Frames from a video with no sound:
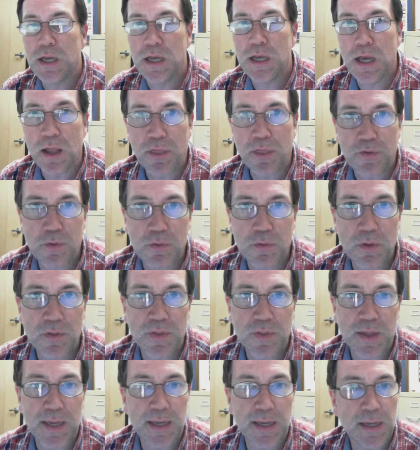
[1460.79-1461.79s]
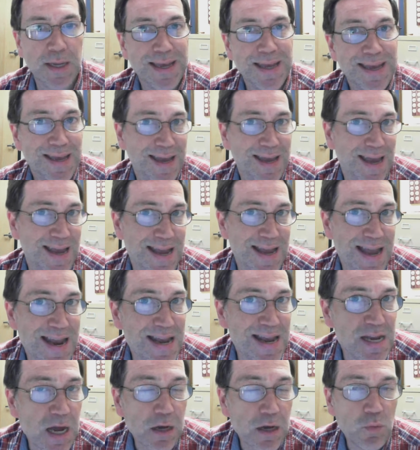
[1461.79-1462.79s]
get through the thing, and
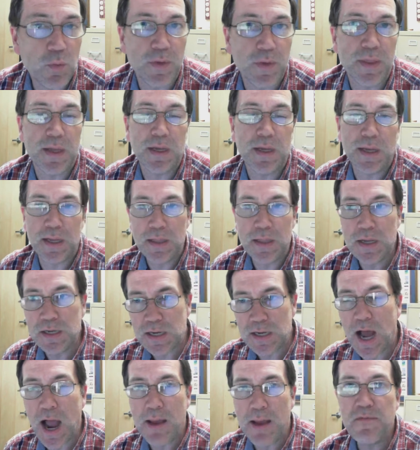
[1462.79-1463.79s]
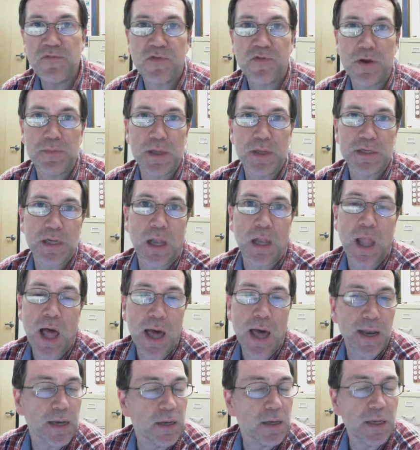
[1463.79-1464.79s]
get done with it in the time frame that's
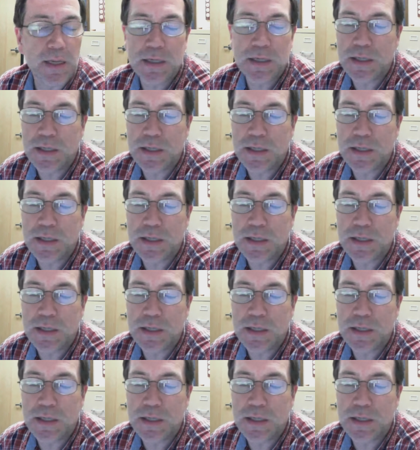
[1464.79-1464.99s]
allotted